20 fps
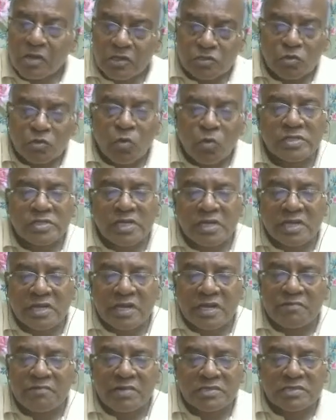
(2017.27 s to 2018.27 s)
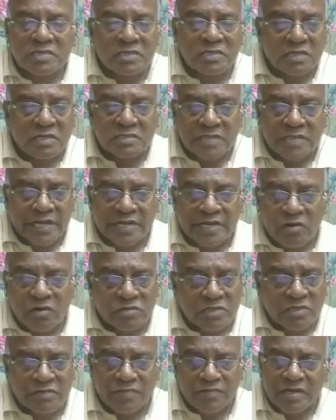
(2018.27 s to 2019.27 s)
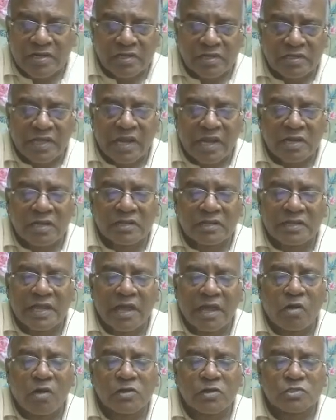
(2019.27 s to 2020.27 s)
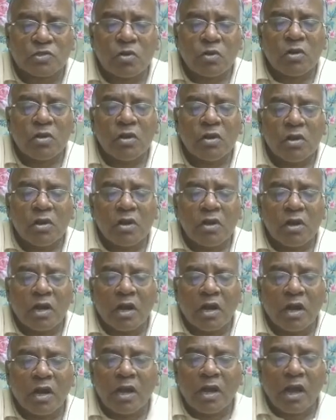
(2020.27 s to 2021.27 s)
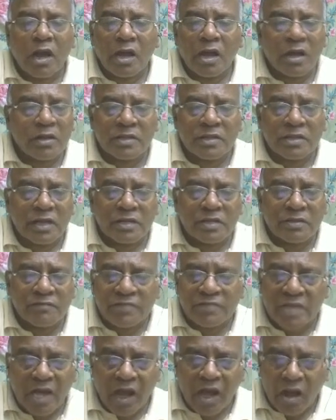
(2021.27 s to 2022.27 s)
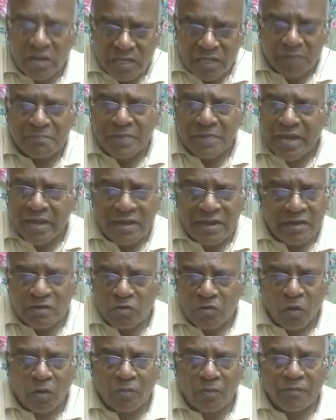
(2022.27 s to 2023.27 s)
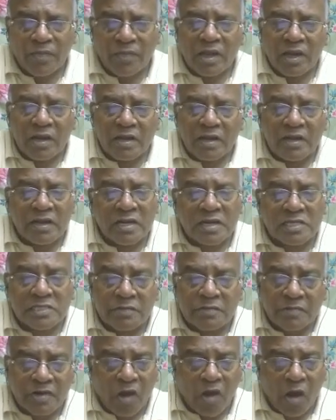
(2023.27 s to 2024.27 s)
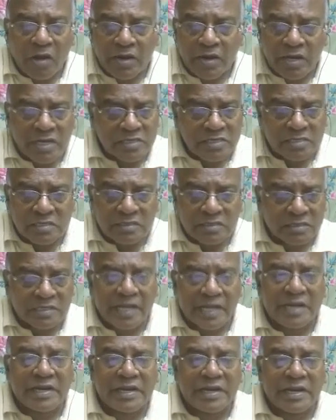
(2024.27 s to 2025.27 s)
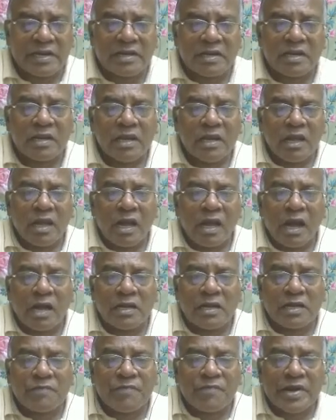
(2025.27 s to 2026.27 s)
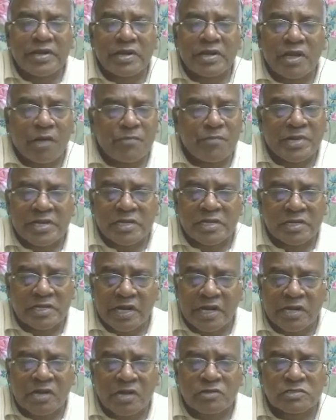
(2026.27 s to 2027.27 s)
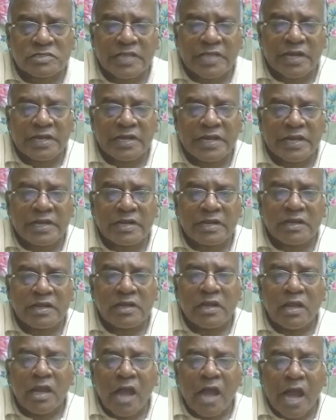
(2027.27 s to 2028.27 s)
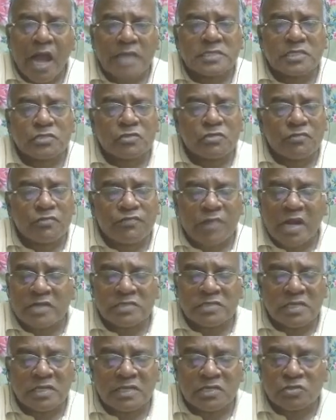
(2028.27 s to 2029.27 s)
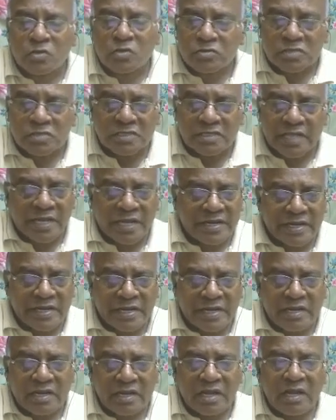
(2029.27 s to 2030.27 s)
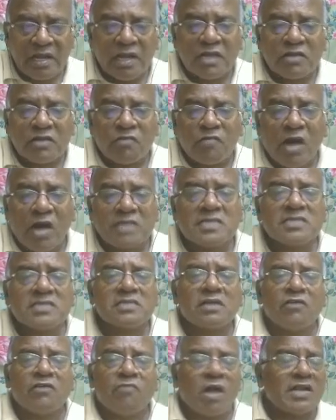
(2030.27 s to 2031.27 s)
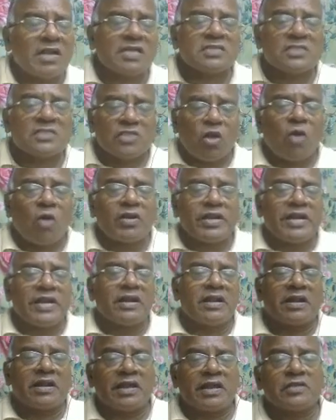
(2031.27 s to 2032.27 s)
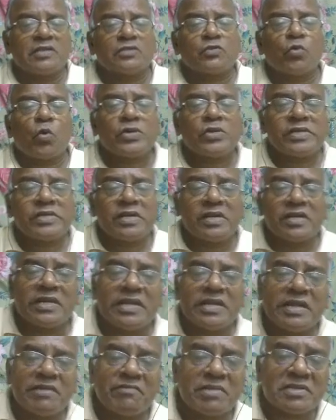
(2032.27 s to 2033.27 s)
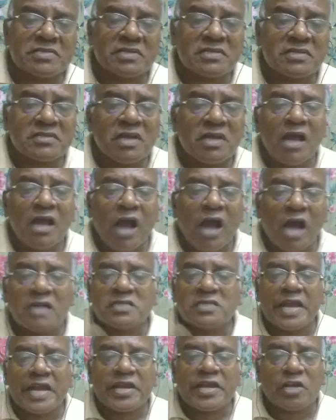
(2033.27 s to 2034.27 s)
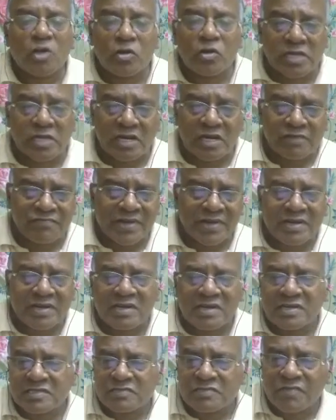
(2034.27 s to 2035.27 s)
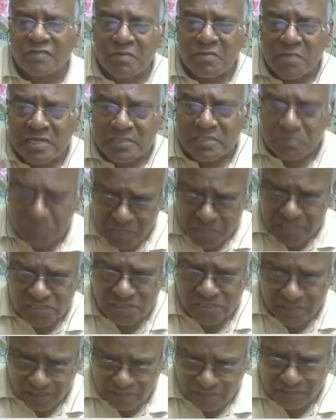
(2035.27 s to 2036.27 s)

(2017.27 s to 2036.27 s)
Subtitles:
Social grievances and psychological factors, that they also are they playing? No. Leadership and organization, they need. And effective communication networks, they need. Access to financial resources, they need. What is not needed here? Social grievances and psychological factors. It is very much personal.